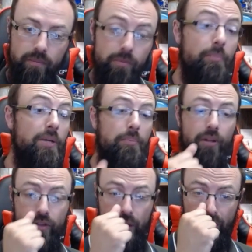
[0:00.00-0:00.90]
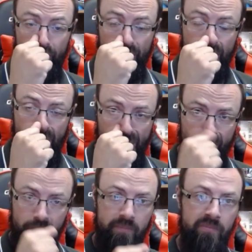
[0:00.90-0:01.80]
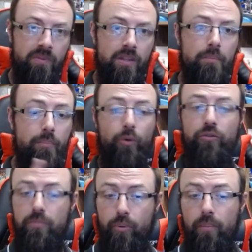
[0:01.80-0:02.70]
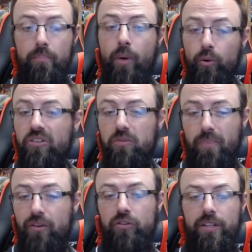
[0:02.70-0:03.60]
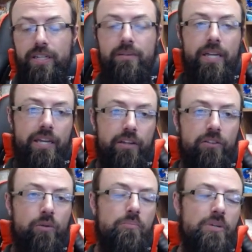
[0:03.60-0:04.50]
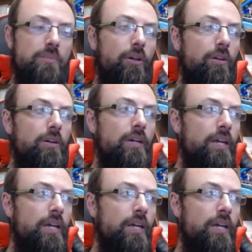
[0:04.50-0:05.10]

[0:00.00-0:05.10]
the people of the earth, most most especially his own people